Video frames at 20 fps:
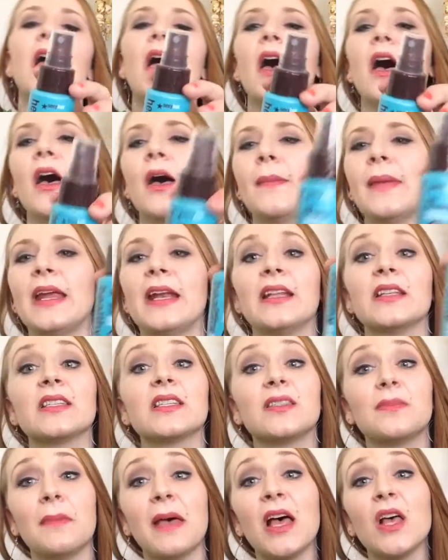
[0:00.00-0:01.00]
and it
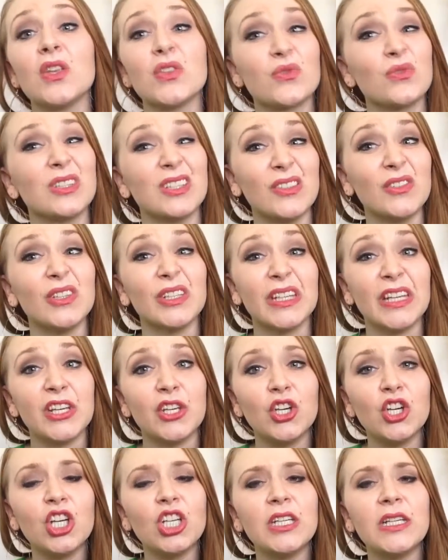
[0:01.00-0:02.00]
smells really, really
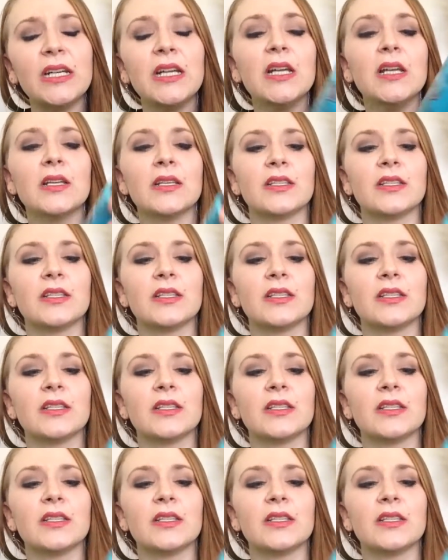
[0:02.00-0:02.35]
good.